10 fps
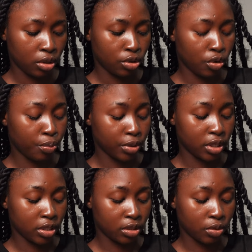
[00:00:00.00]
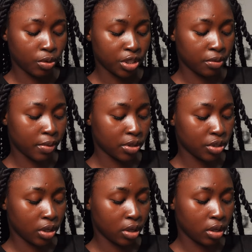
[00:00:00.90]
Don't put it in the washing
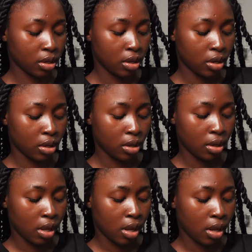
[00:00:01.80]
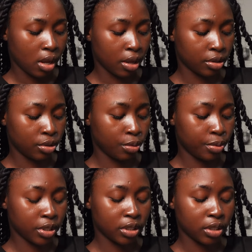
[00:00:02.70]
machine, and
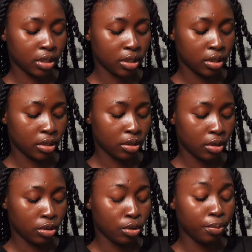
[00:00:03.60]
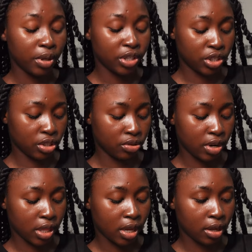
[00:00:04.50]
don't bleach it
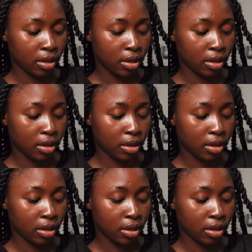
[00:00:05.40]
rather.